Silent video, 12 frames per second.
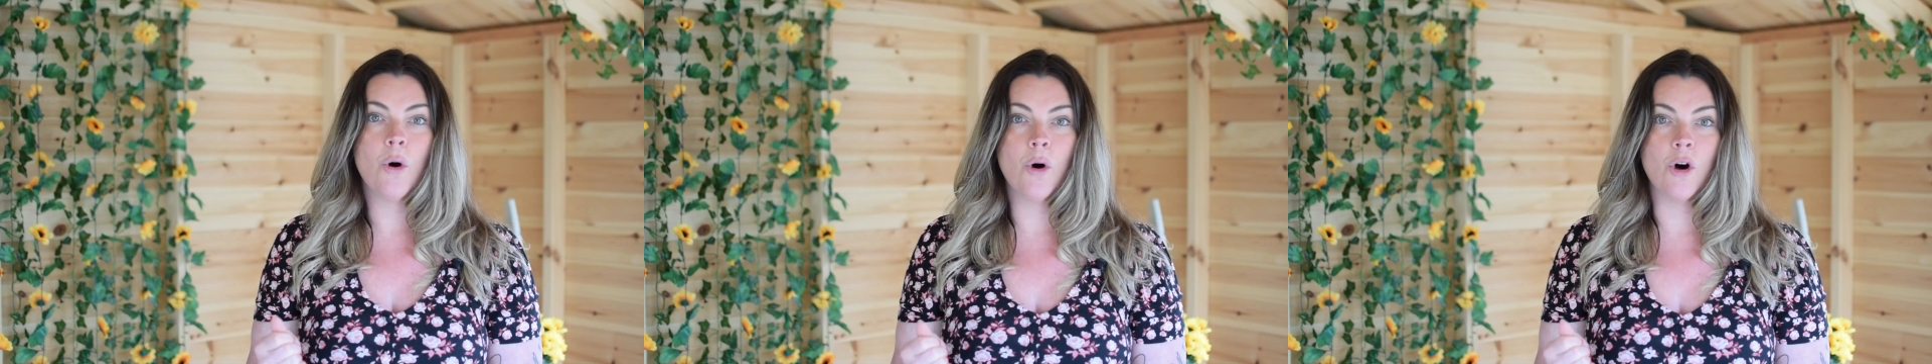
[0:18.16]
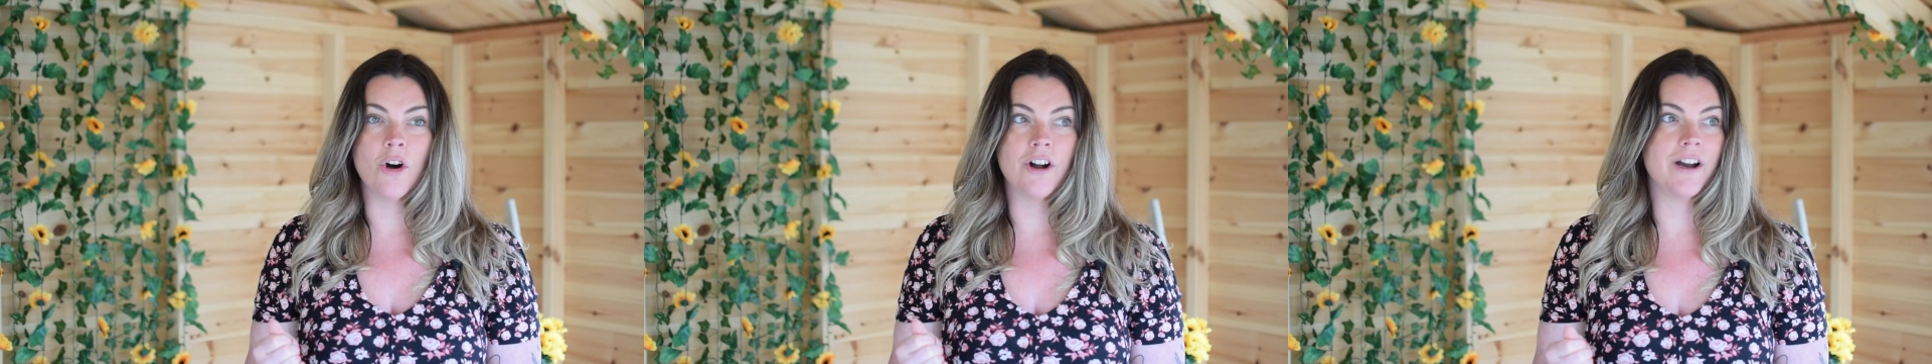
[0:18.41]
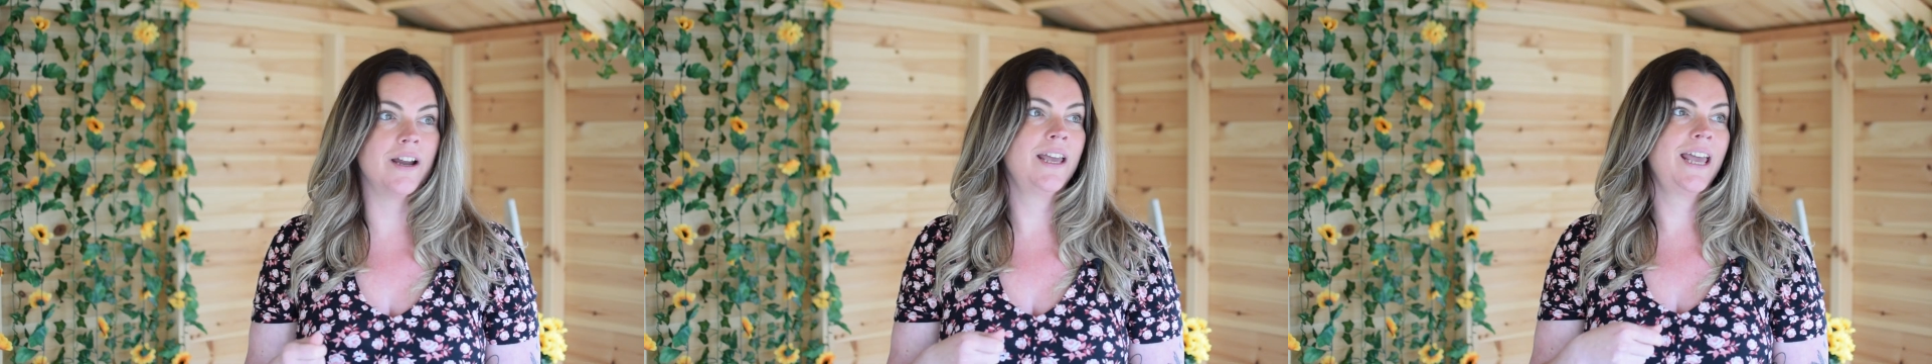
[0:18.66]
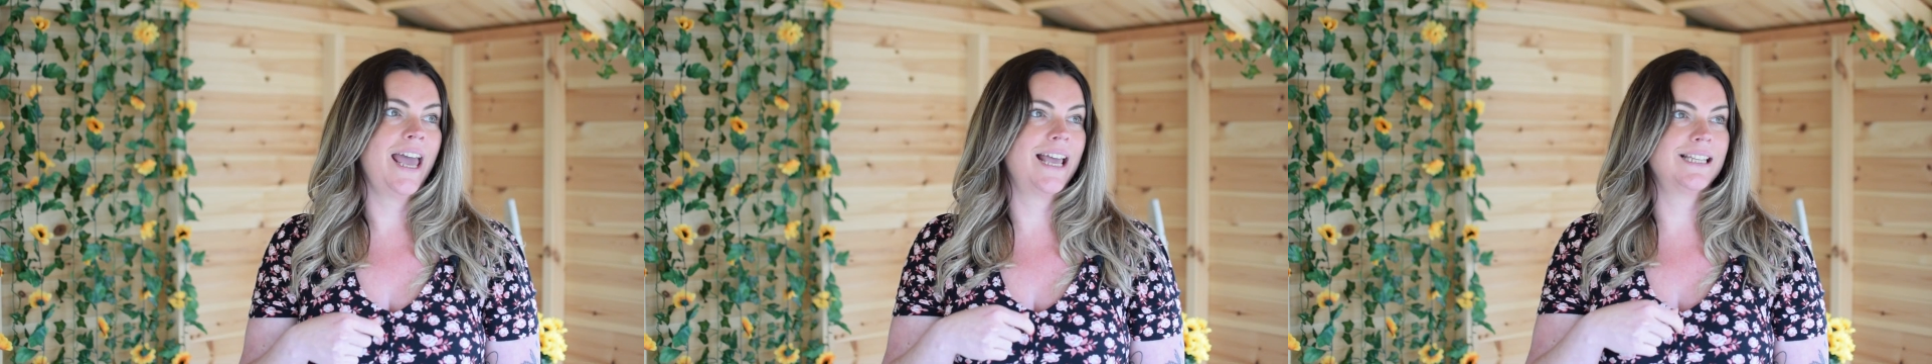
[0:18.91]
or
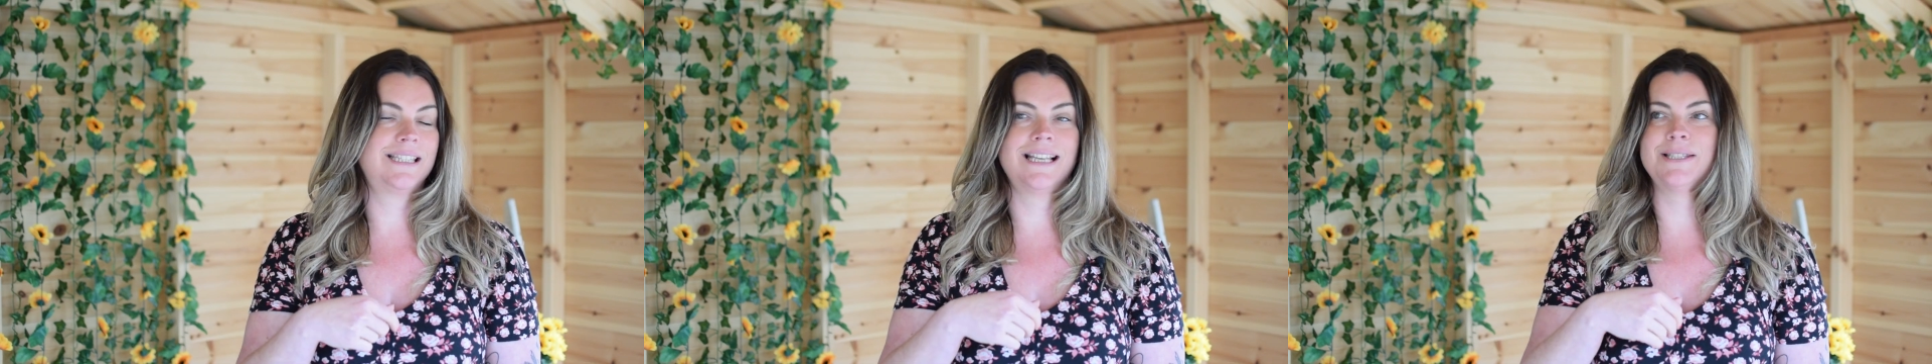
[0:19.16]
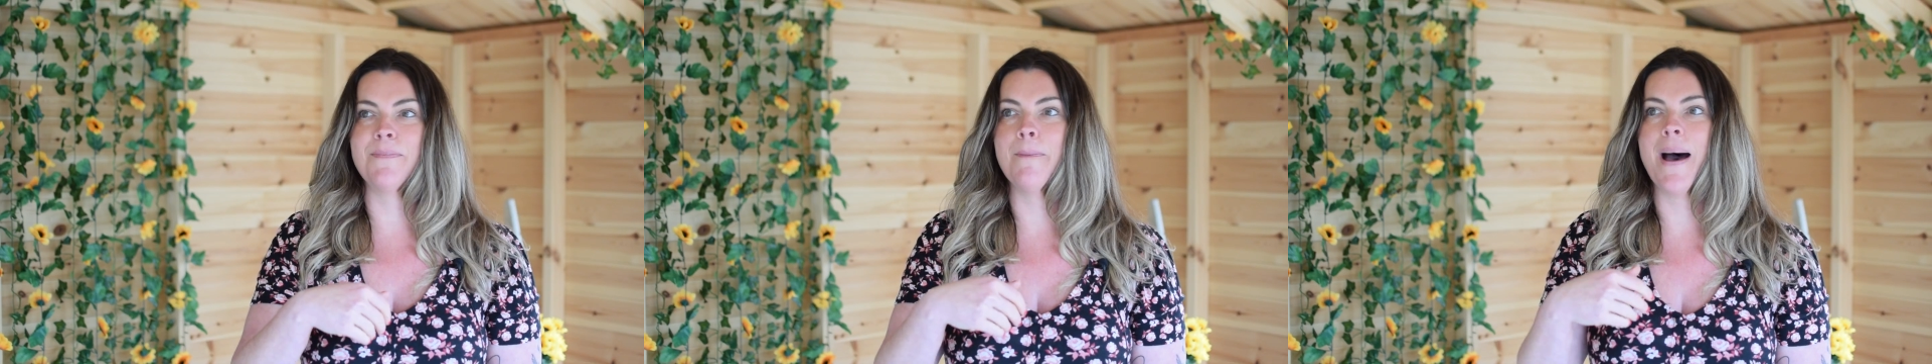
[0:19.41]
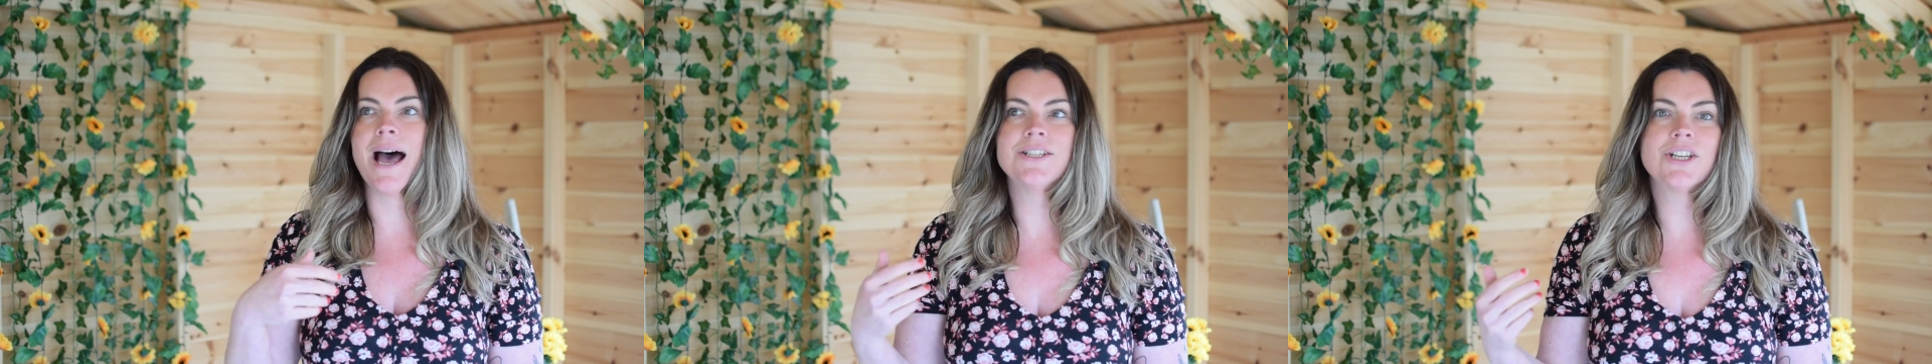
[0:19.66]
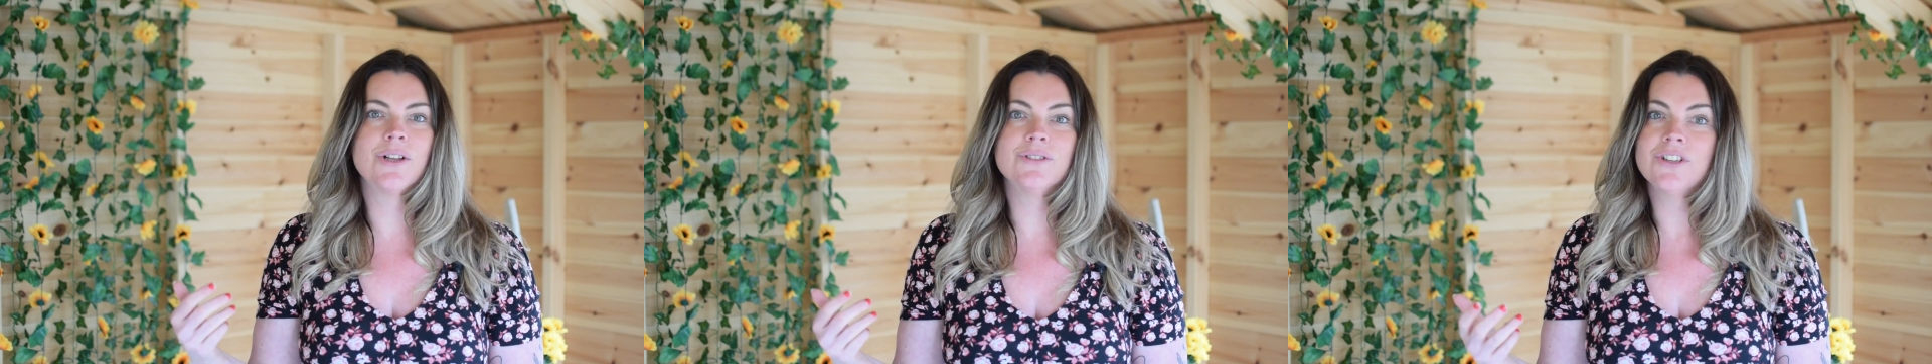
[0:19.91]
it's this magical